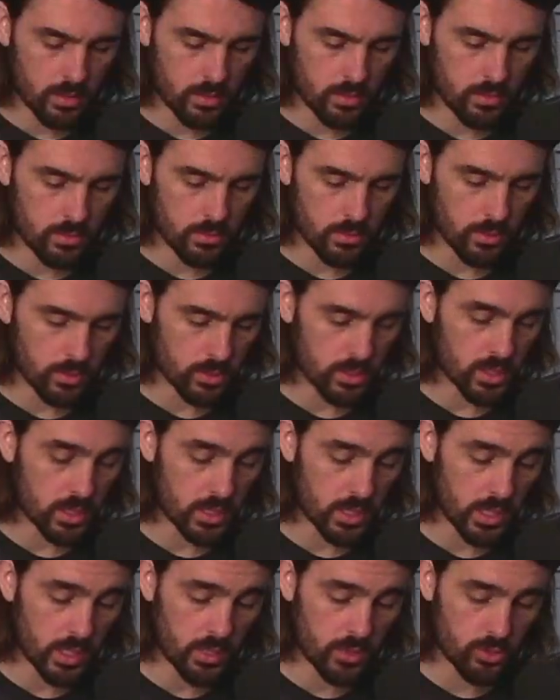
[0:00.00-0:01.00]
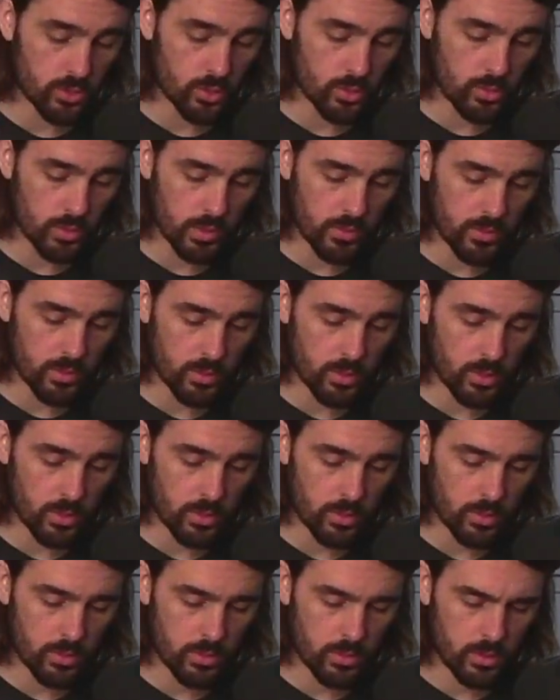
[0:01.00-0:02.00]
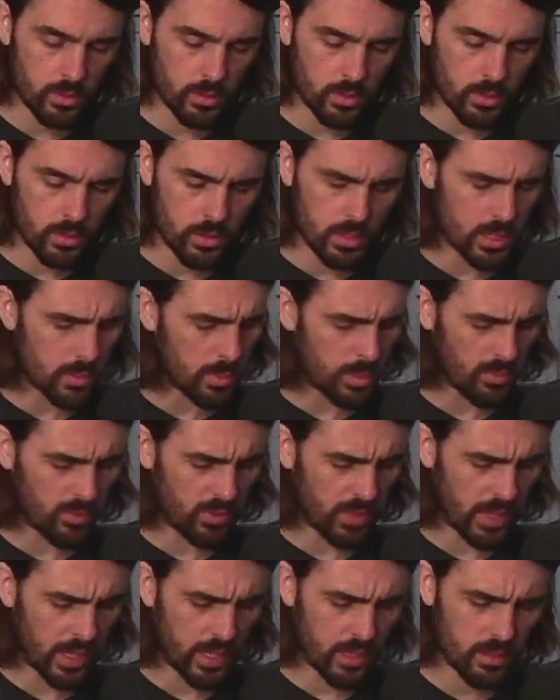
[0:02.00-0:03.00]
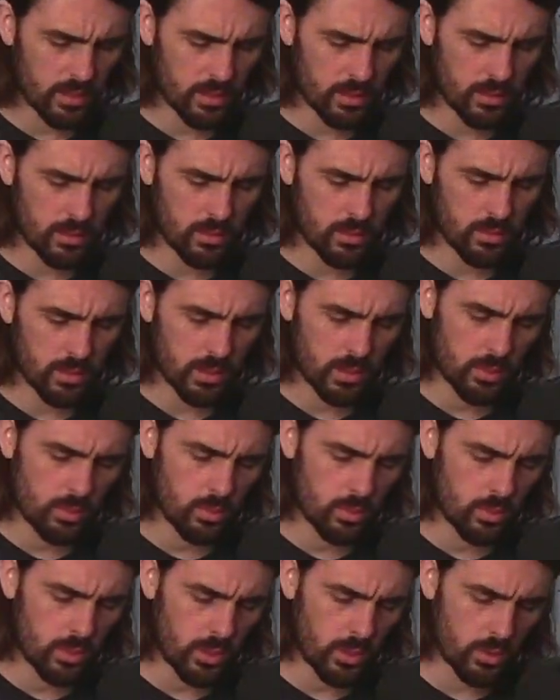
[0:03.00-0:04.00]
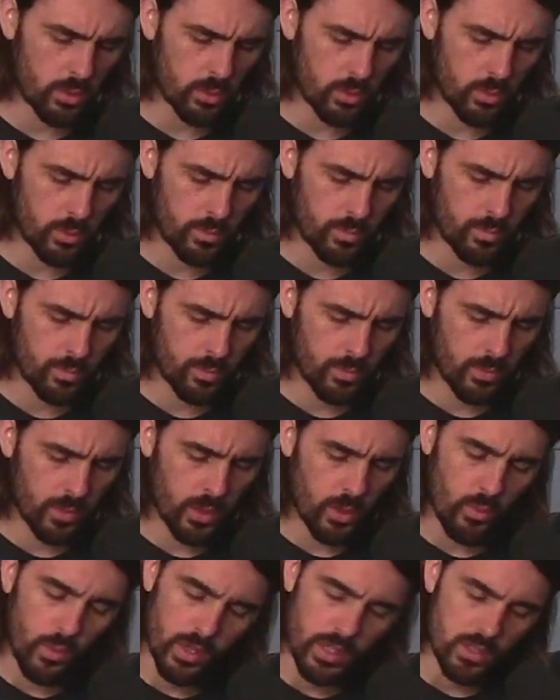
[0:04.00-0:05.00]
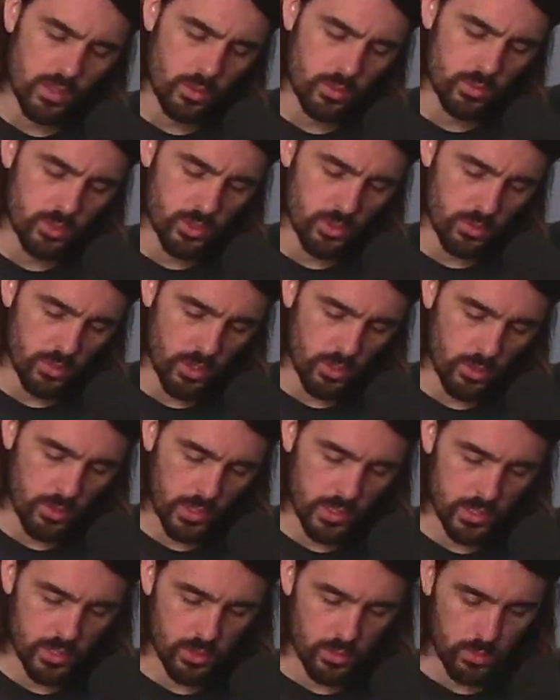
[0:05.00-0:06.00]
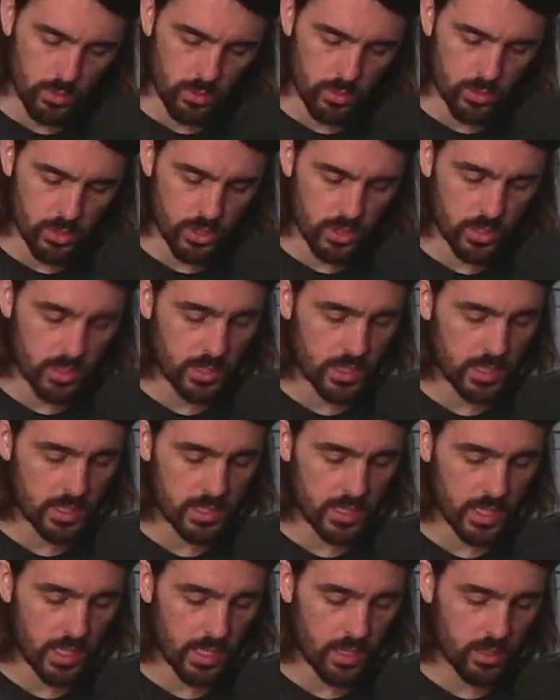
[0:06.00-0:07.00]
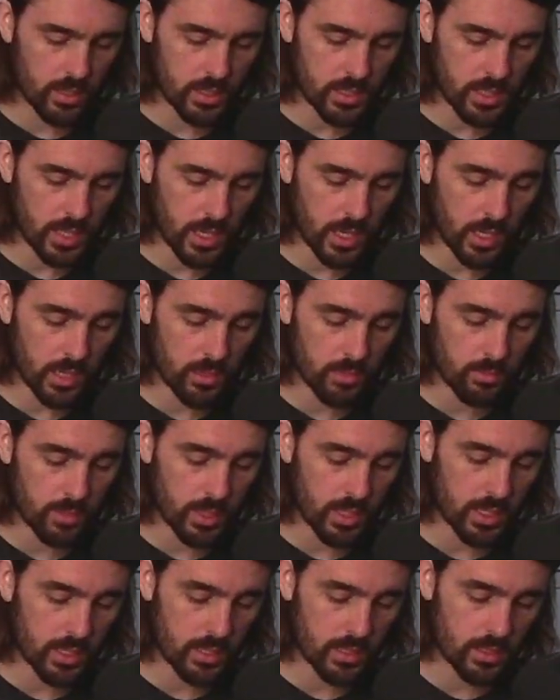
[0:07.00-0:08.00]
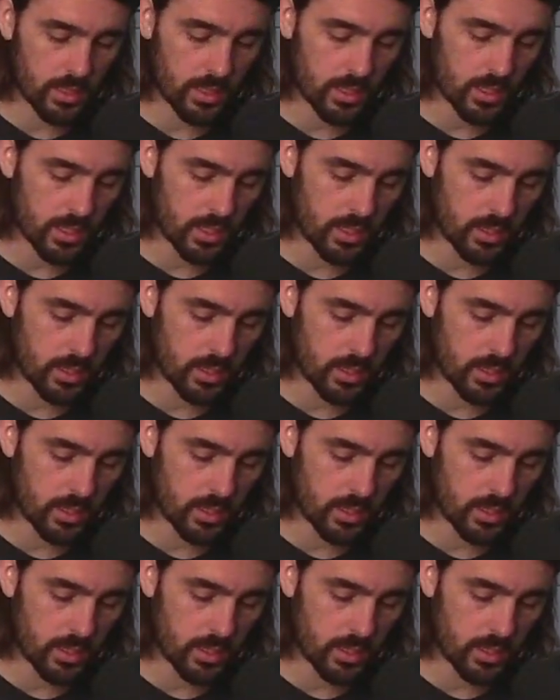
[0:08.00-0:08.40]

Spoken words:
Oh, St. Andrew above them all. And above that? I don't know. Why don't you know? Asked Seroja, leaning his head on his hand, beginning to think.